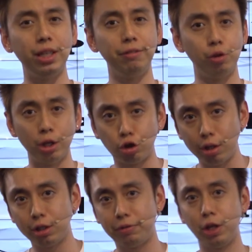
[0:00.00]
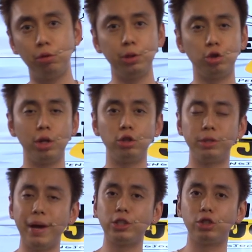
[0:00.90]
if you enjoyed this video, be sure to
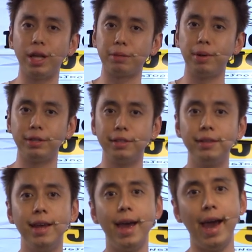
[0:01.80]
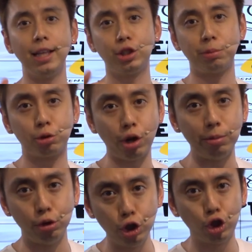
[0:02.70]
smash the like button and
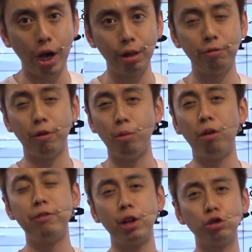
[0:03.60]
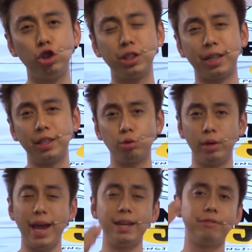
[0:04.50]
subscribe to this channel for more videos just like this
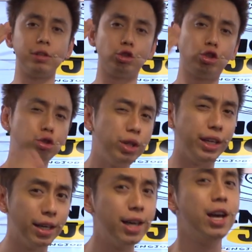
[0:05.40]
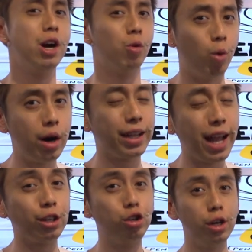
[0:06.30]
one. And if you're truly want to
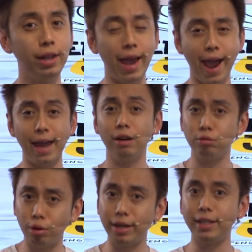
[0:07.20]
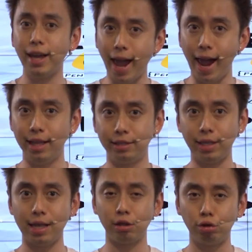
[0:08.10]
get good at running
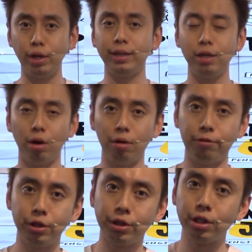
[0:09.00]
ads and creating offers,